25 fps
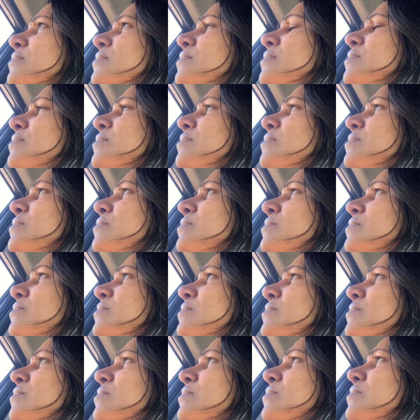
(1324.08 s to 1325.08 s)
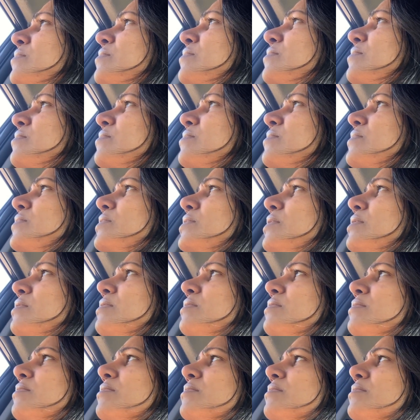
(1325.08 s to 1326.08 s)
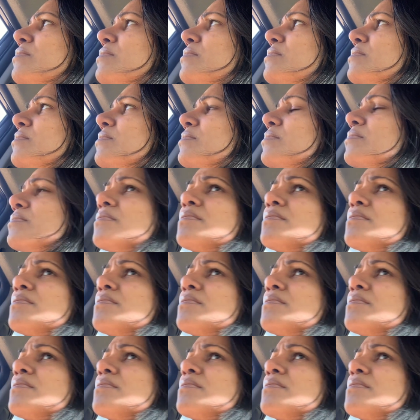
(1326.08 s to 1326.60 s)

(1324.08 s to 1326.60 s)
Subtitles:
No one is speaking in this clip.